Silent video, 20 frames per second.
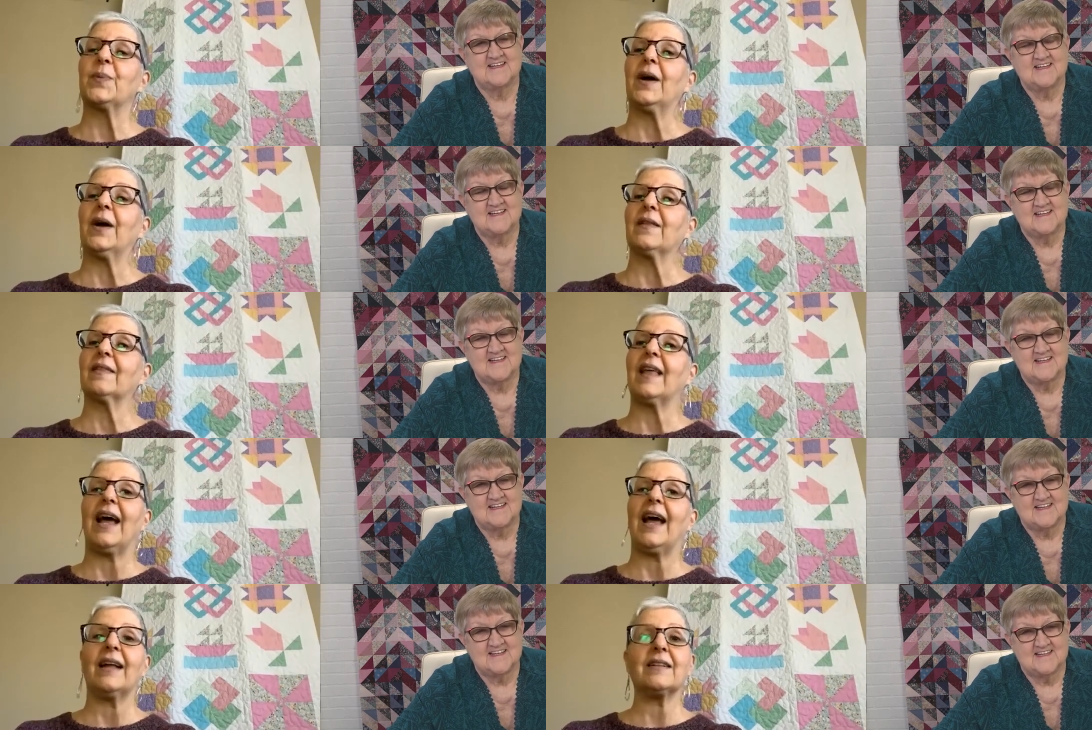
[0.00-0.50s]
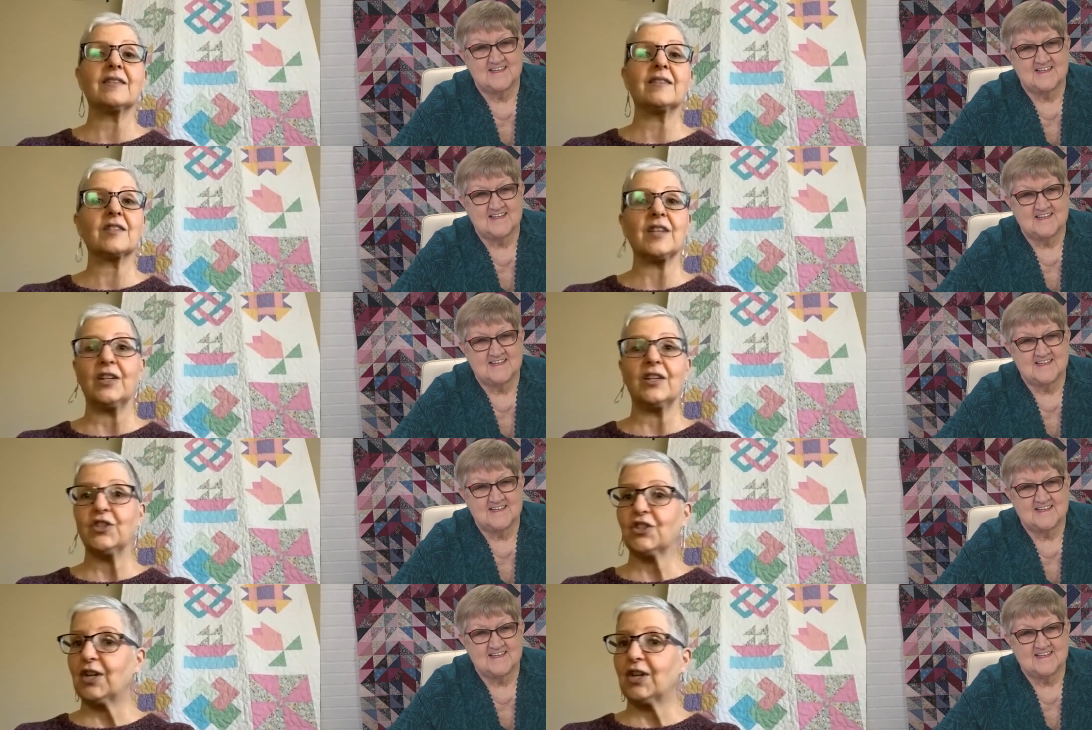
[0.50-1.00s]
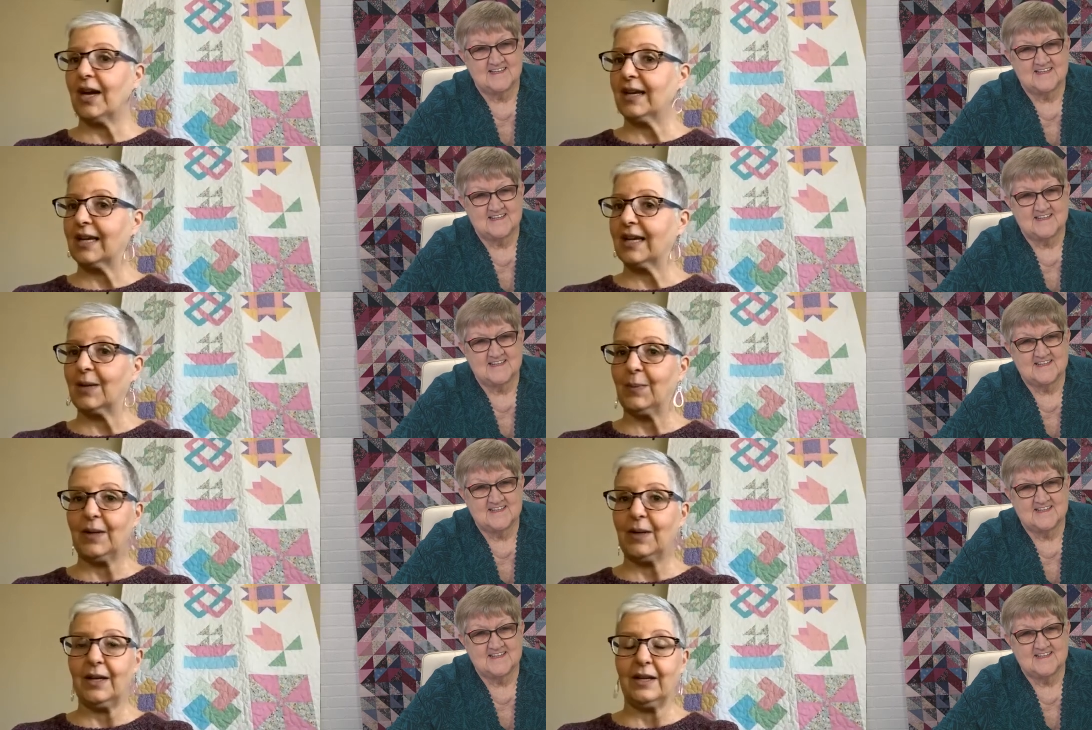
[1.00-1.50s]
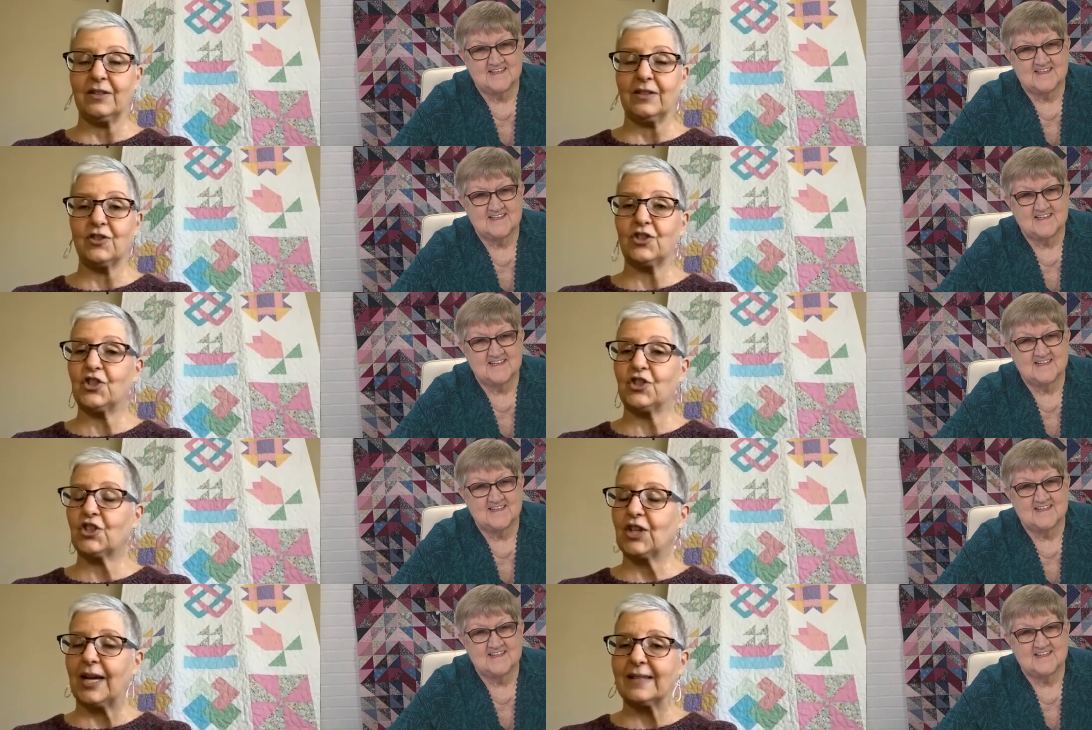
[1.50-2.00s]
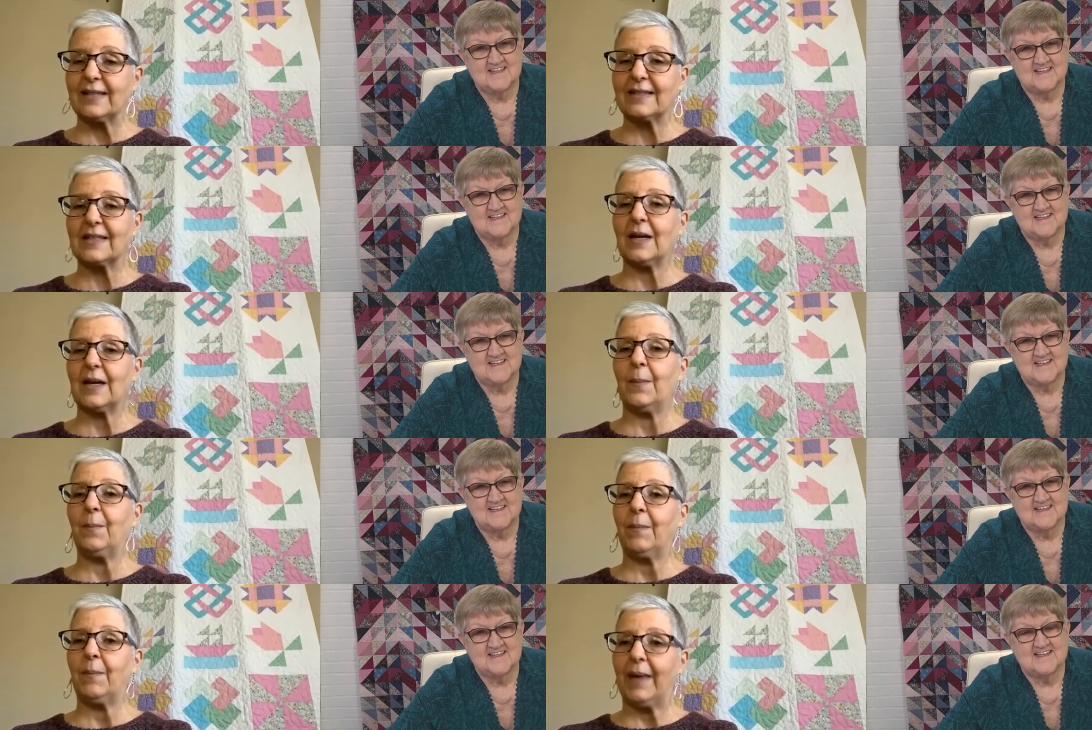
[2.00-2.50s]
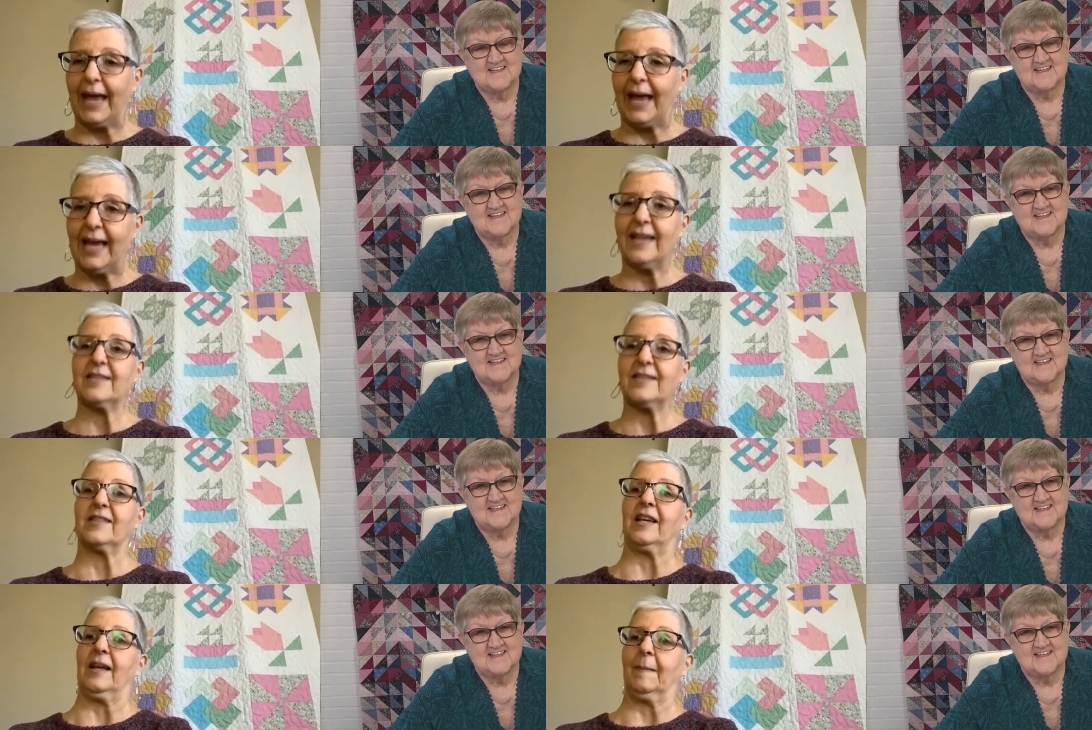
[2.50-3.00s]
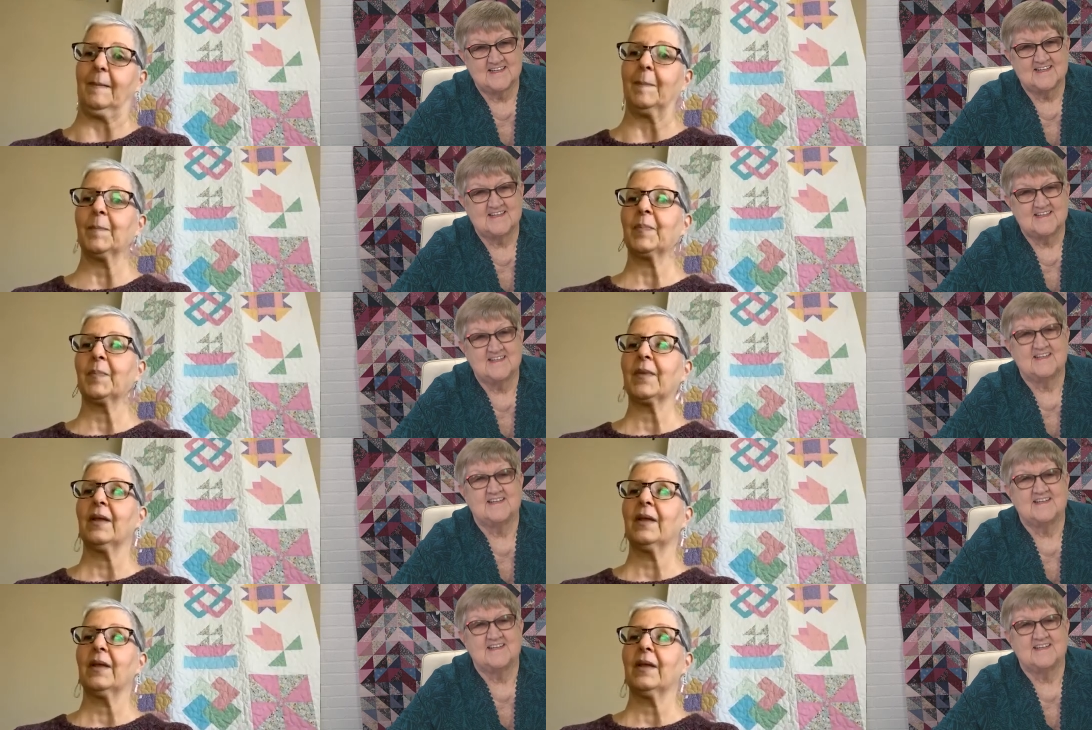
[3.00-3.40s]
Speaker 1: but that Sunshine Committee is just amazing.